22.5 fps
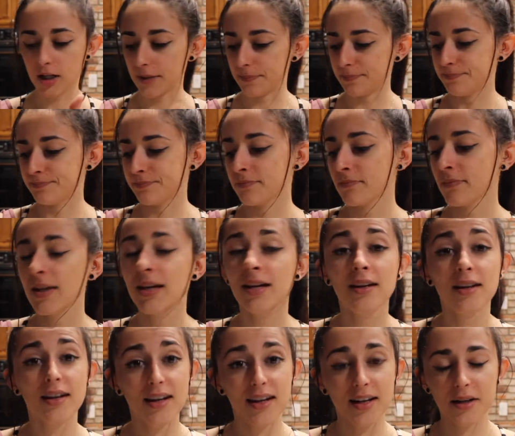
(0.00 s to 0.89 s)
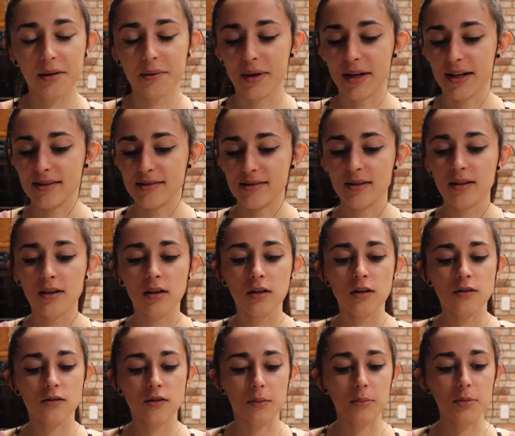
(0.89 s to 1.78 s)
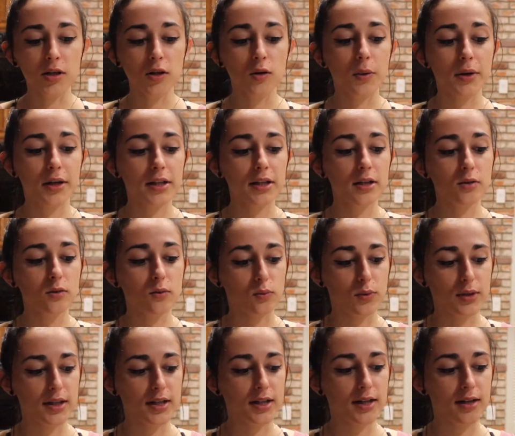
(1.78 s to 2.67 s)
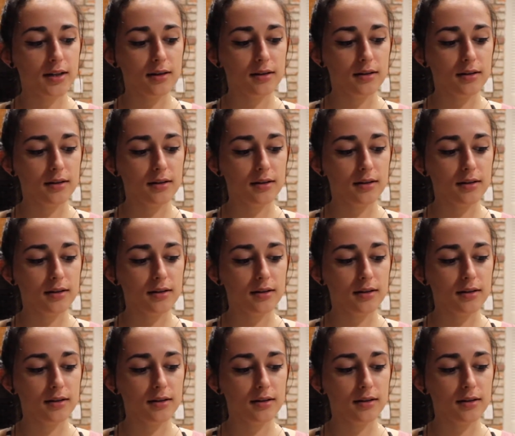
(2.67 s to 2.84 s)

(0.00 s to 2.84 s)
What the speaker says: good. Anyways, so I'm gonna quickly read.